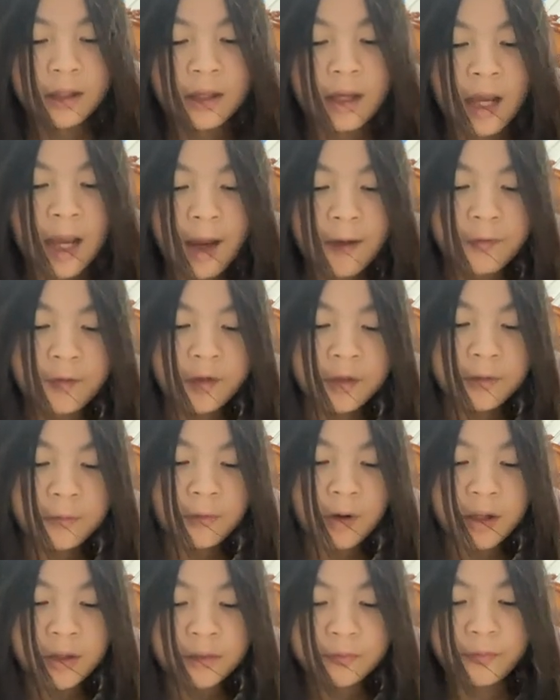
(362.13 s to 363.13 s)

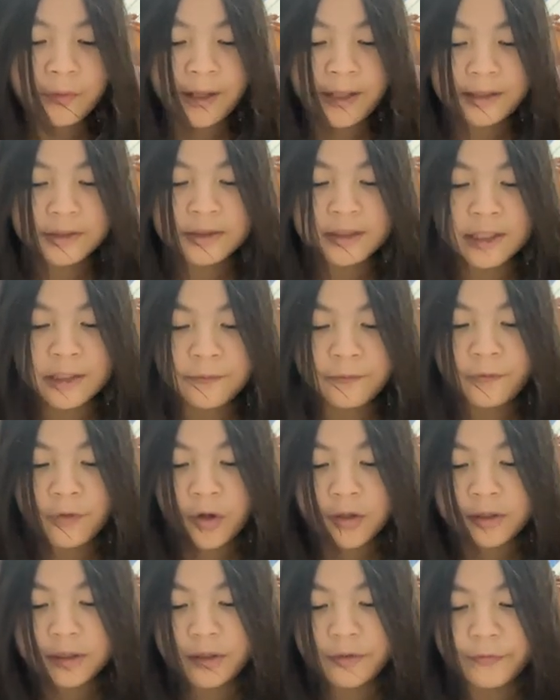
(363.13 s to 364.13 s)
Everyone waited
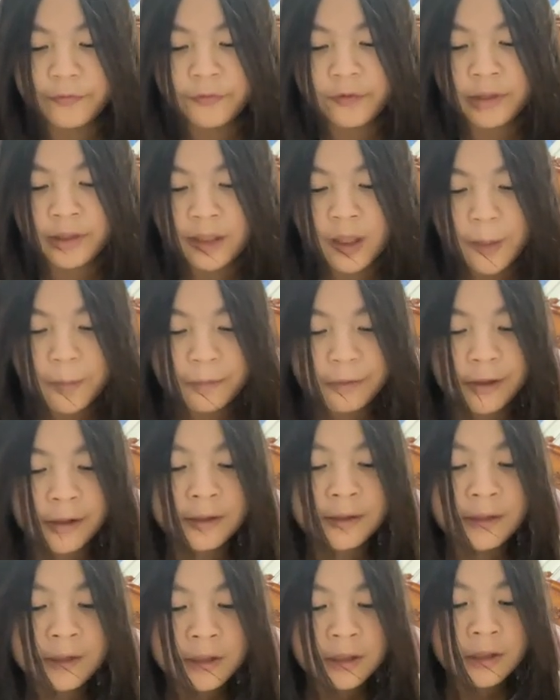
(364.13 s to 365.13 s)
for the fingerprint
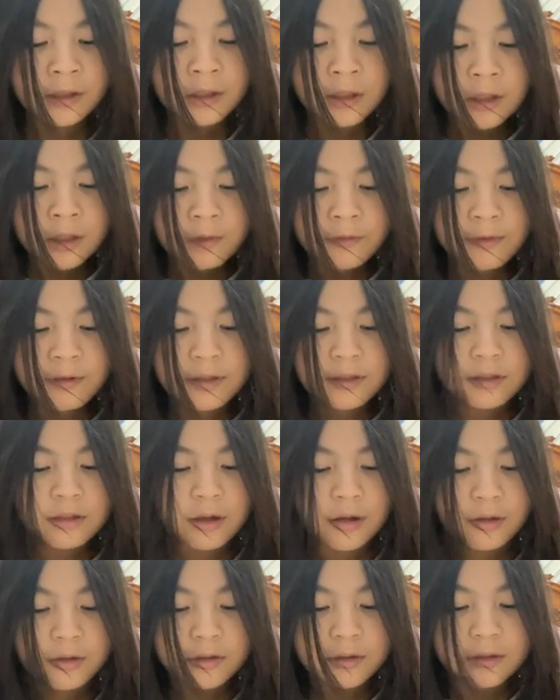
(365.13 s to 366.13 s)

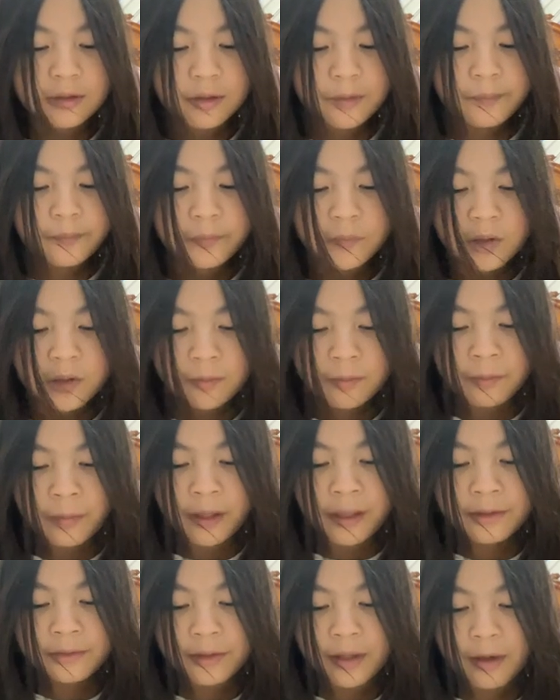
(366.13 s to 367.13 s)
results,
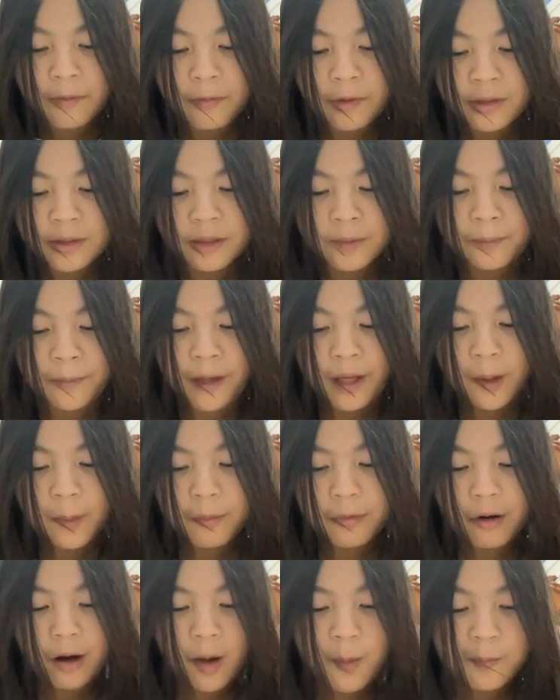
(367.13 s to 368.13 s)
but there was a big
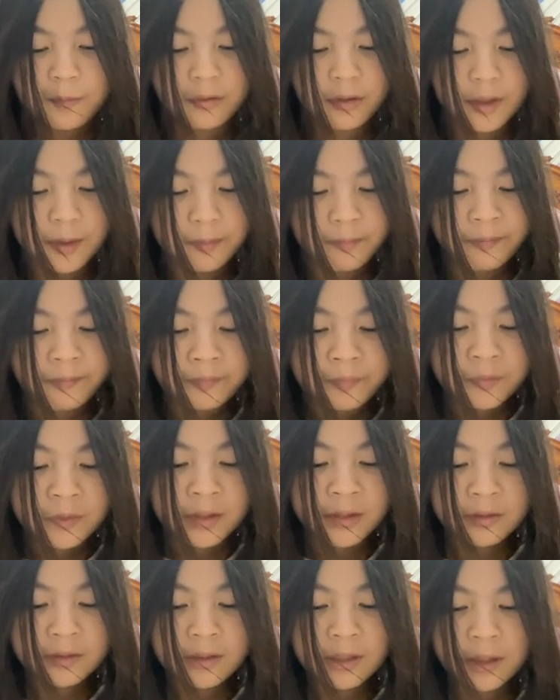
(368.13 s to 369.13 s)
problem.
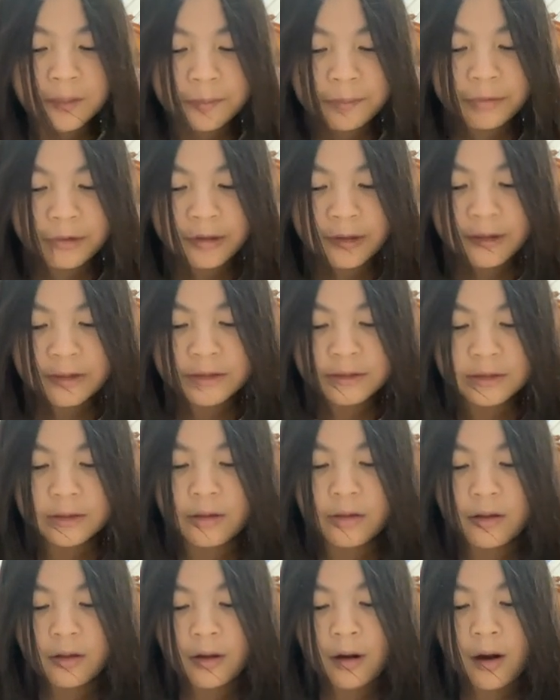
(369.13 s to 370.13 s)
The thumbprint
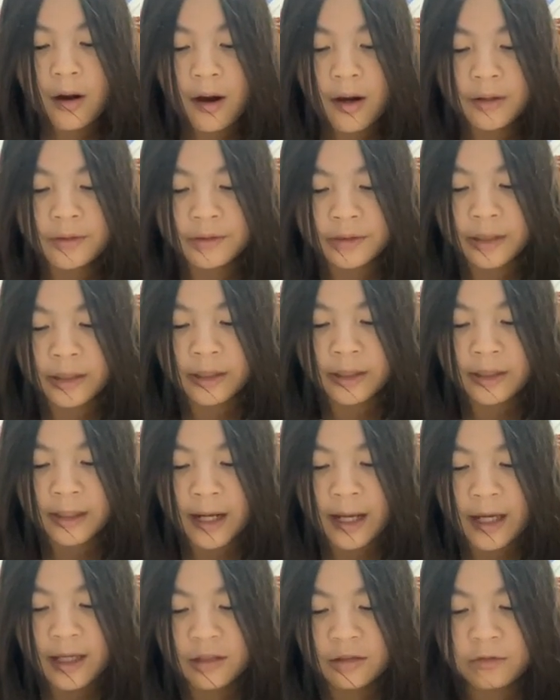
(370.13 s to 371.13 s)
on the
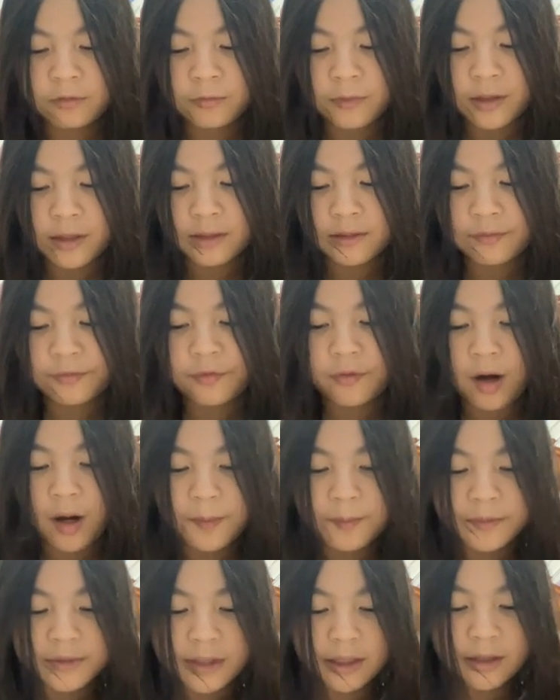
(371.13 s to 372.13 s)
glass was
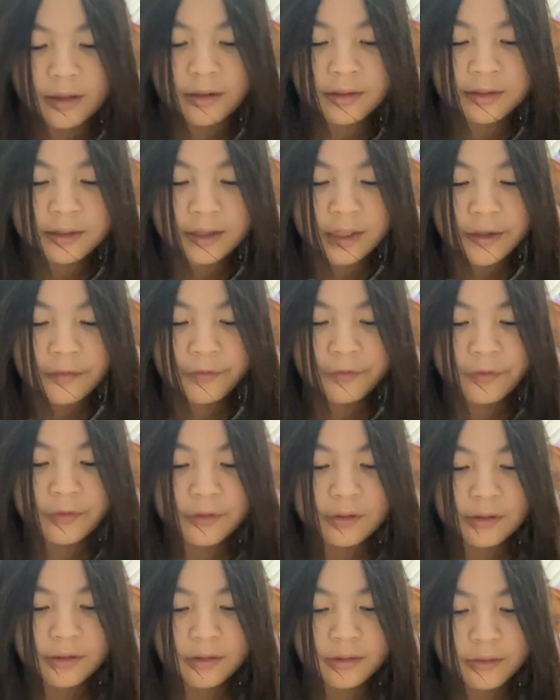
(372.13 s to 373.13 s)
from the
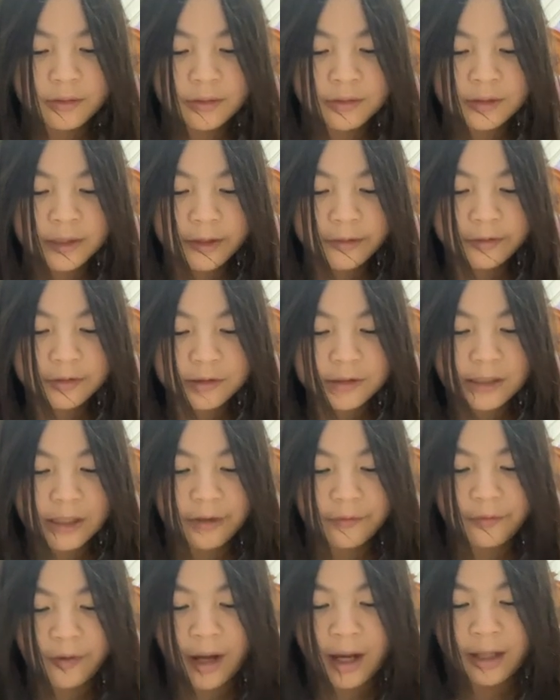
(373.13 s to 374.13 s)
thief's
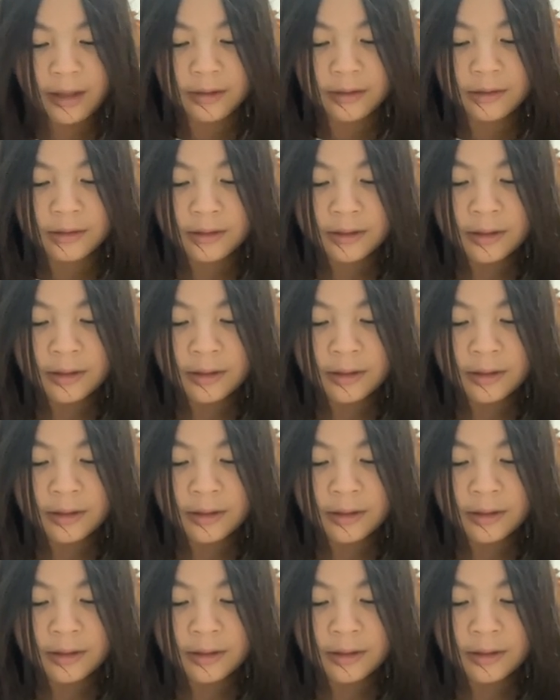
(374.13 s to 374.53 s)
left hand.